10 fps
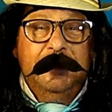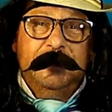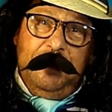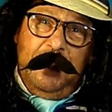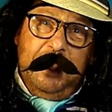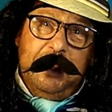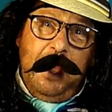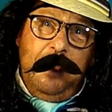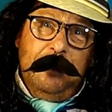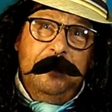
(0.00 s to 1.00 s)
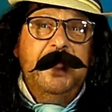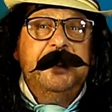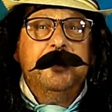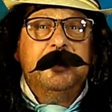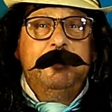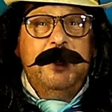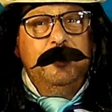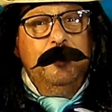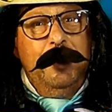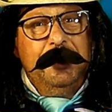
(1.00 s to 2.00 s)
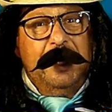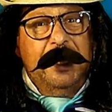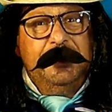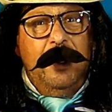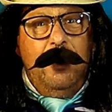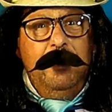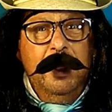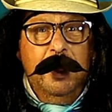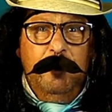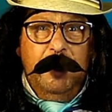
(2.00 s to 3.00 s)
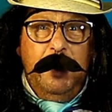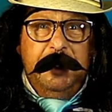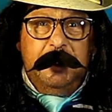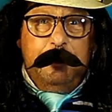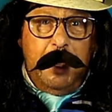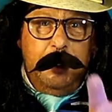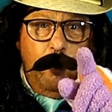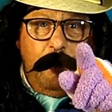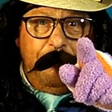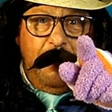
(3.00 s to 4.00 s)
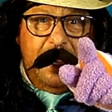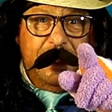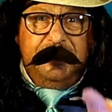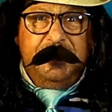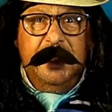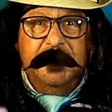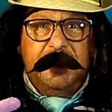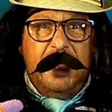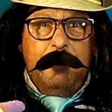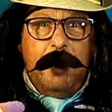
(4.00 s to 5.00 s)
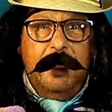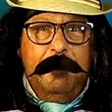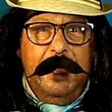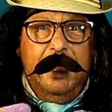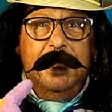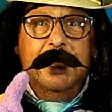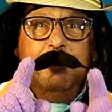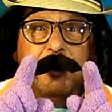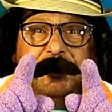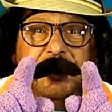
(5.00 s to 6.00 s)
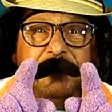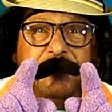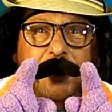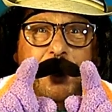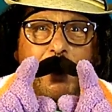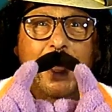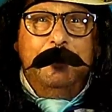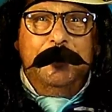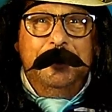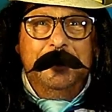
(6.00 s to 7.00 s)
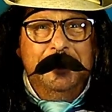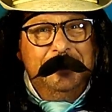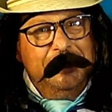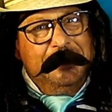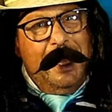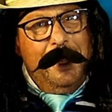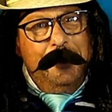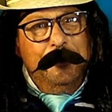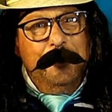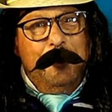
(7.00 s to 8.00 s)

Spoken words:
So there you go, there's your special birthday song, requested by your friends, sung by me, but just for you, Abdul, today on